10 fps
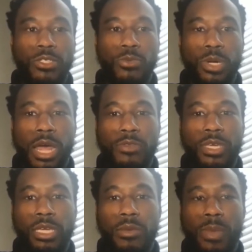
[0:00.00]
issue without
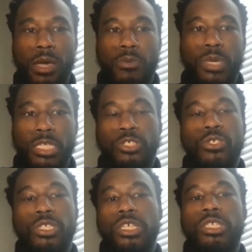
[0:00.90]
thinking about being
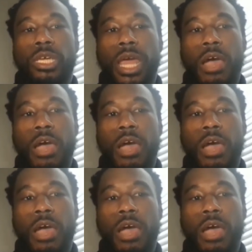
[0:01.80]
strategic and